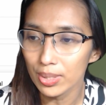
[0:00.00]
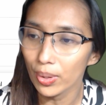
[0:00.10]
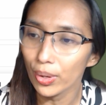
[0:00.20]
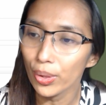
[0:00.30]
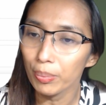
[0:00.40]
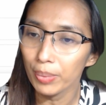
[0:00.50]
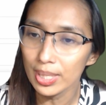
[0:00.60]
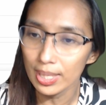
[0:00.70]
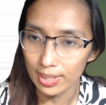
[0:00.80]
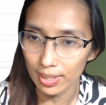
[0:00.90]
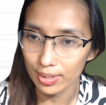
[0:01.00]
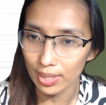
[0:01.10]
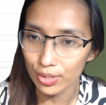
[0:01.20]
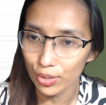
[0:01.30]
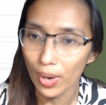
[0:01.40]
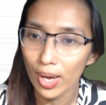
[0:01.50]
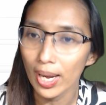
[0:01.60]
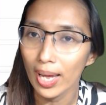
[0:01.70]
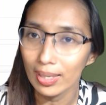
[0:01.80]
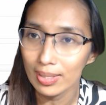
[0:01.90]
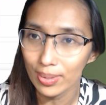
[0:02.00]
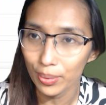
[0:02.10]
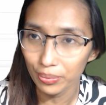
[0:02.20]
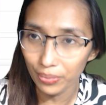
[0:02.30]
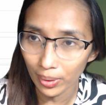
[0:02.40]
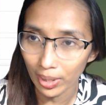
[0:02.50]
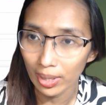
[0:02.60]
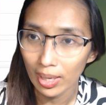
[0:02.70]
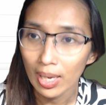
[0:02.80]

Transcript: to other businesses, and so on and so forth.